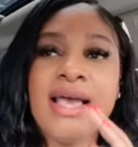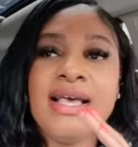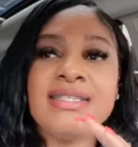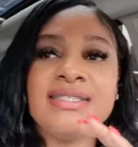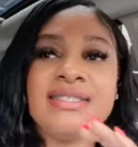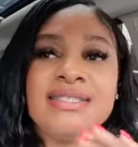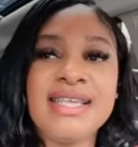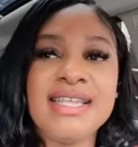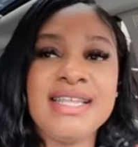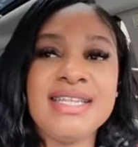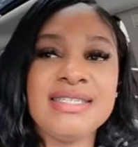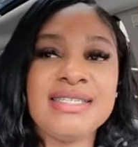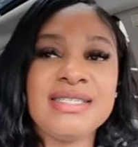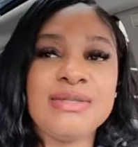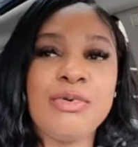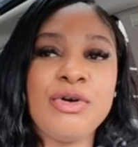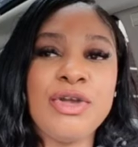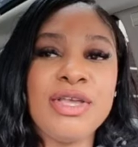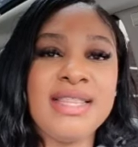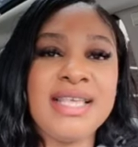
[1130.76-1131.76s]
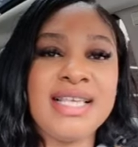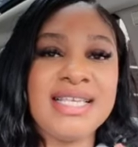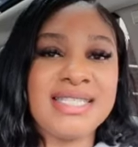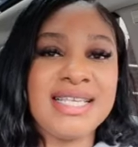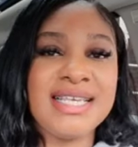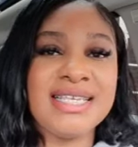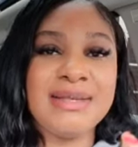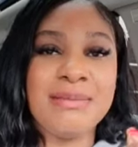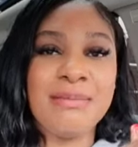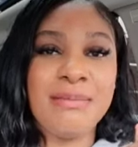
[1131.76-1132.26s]
Since putting these
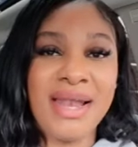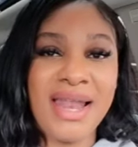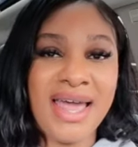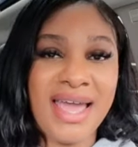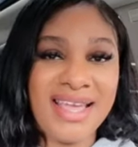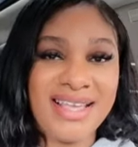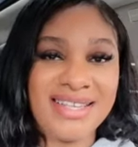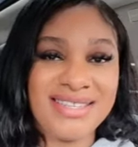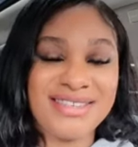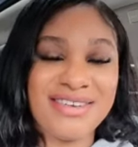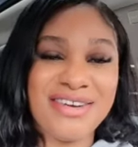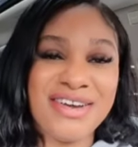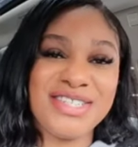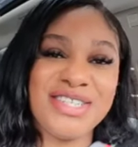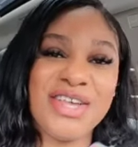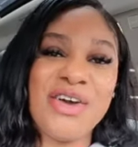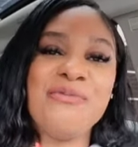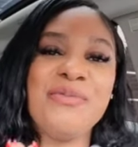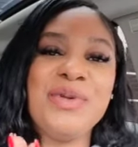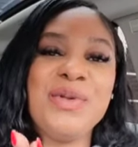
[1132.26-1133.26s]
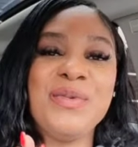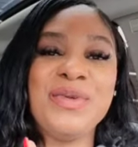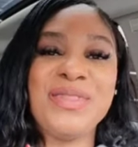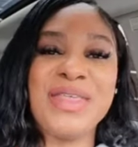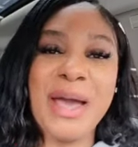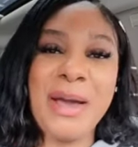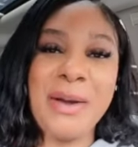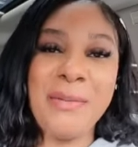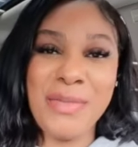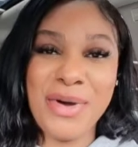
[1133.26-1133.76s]
things in place, guys, I've been
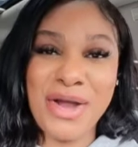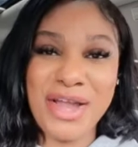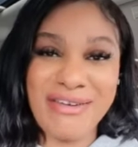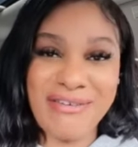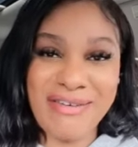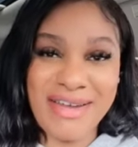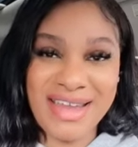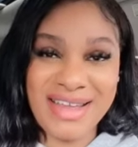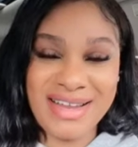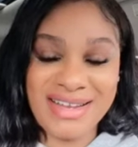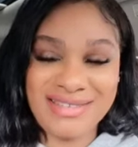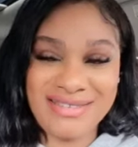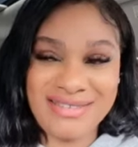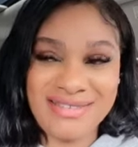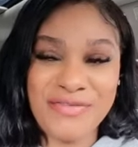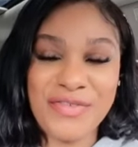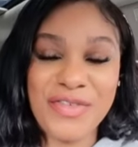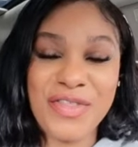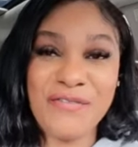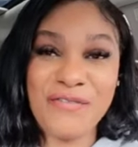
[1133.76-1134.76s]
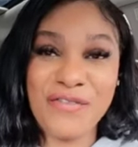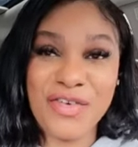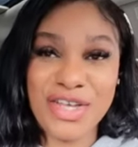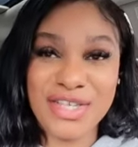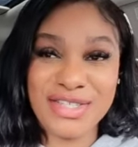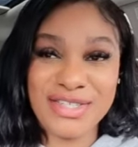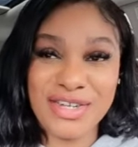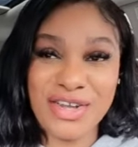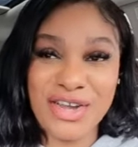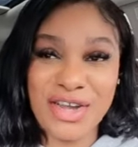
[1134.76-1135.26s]
without a migraine for the
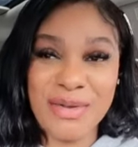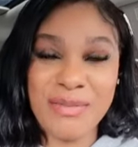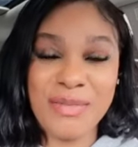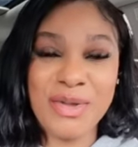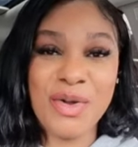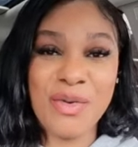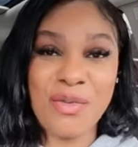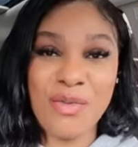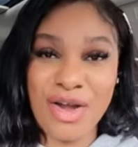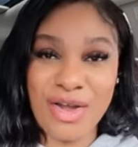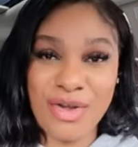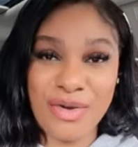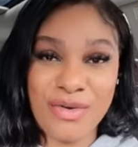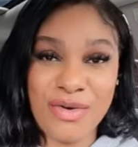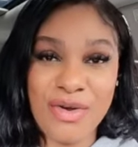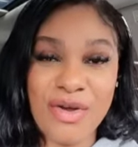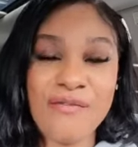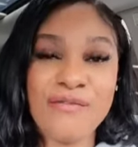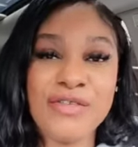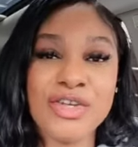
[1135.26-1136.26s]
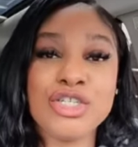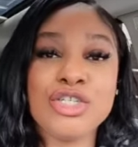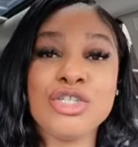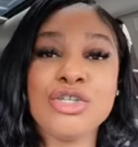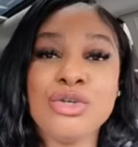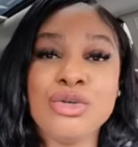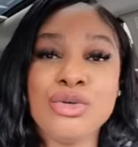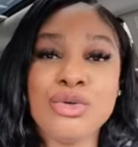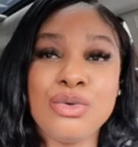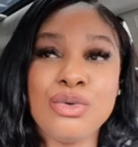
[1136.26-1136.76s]
first time in a while for
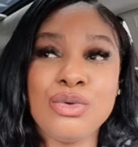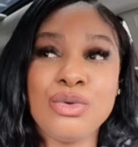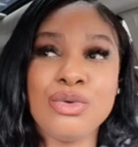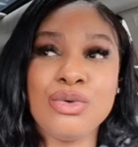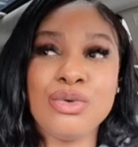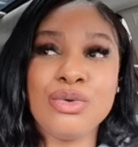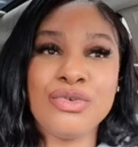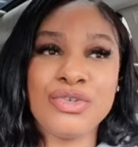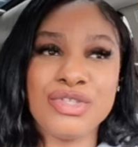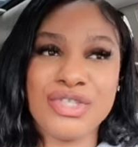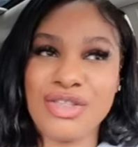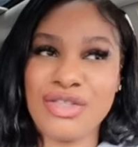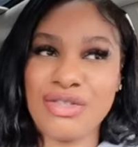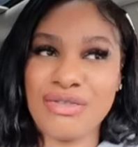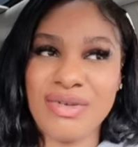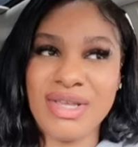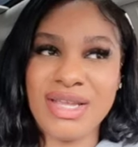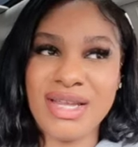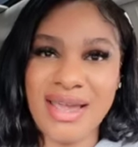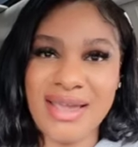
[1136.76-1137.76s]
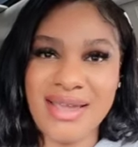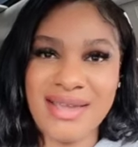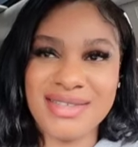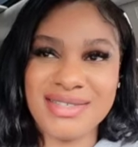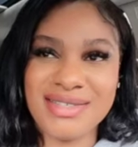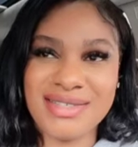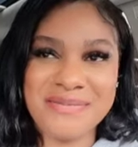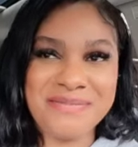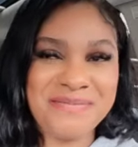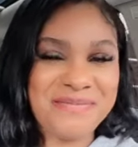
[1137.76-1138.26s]
two, or is it three
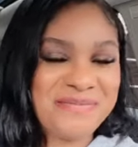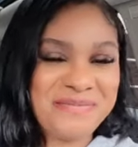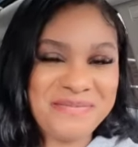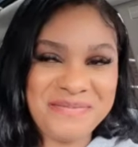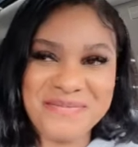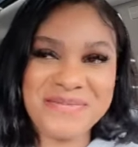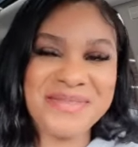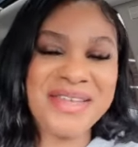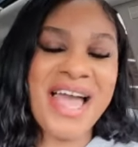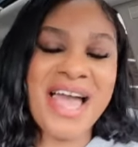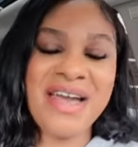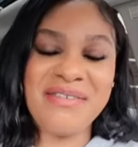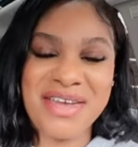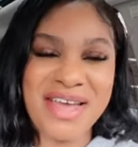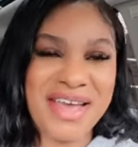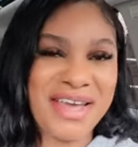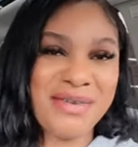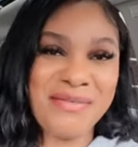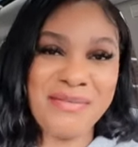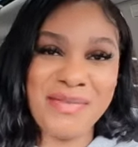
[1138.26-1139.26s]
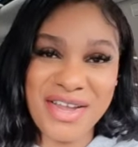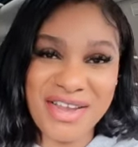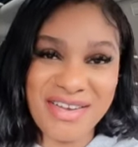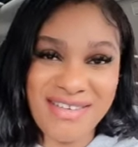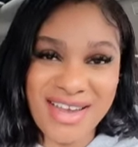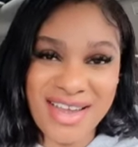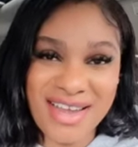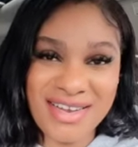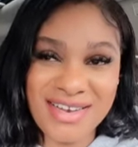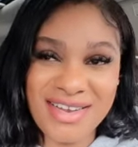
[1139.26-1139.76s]
days? I haven't had a
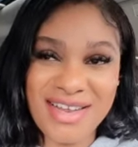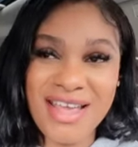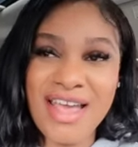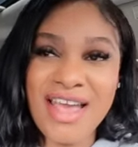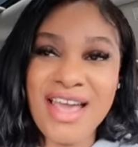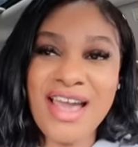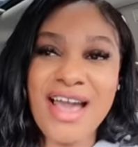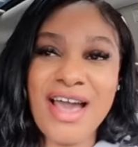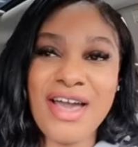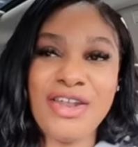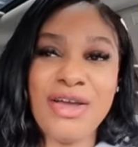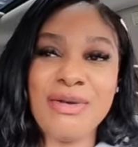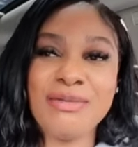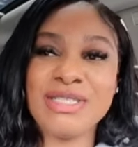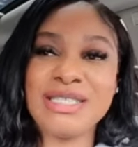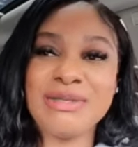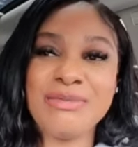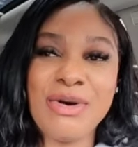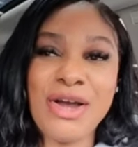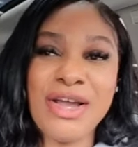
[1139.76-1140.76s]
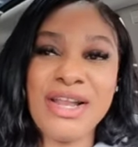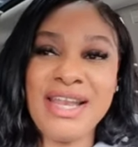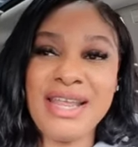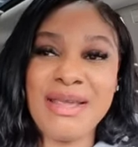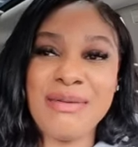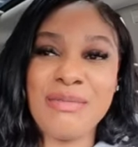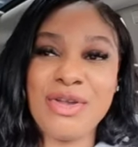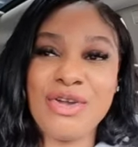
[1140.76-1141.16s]
migraine. And I'm smiling